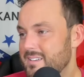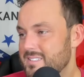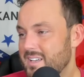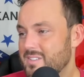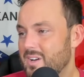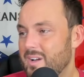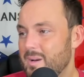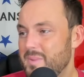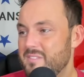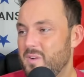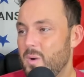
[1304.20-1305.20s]
South Carolina
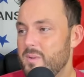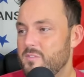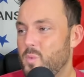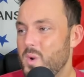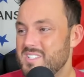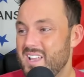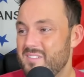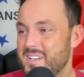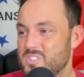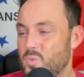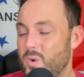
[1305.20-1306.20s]
beat Furman
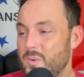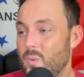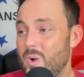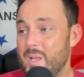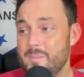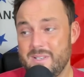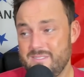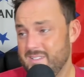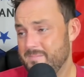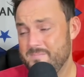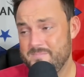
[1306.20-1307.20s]
47-21, but
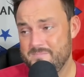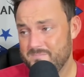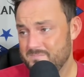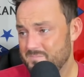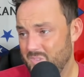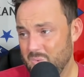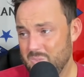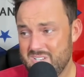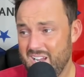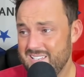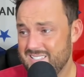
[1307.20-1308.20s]
it was
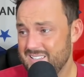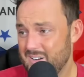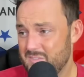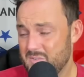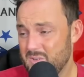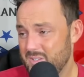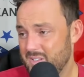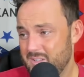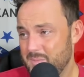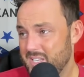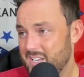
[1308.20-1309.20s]
dicey there for in
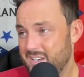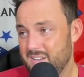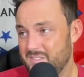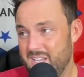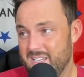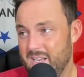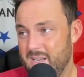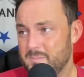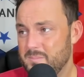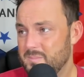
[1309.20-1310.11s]
the beginning of that game.